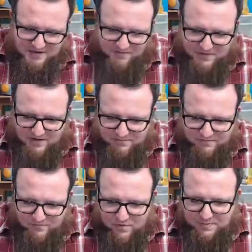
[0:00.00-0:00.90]
off without
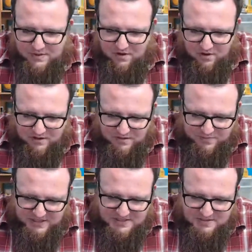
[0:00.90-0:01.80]
ripping all of the
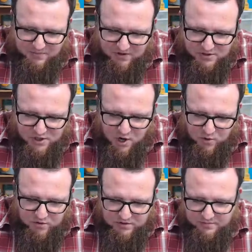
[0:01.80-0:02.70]
pieces apart?
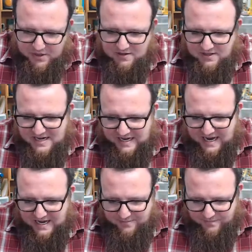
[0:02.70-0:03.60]
No, apparently I
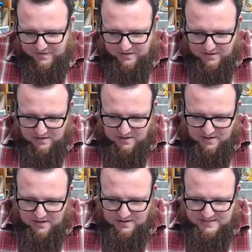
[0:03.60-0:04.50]
can't.
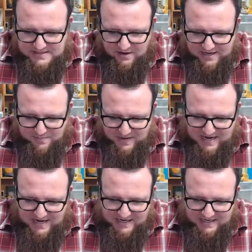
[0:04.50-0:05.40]
This is how I get
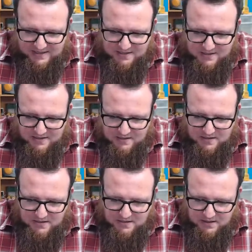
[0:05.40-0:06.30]
behind
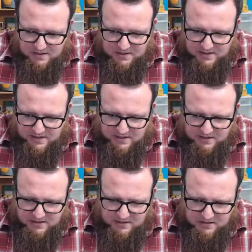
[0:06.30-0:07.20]

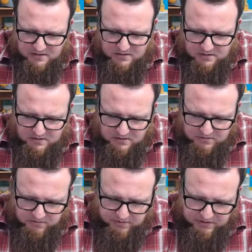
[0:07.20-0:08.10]
on,
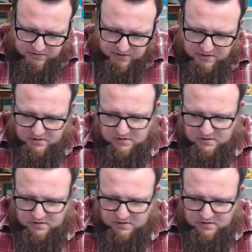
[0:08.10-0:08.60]
what do I do here?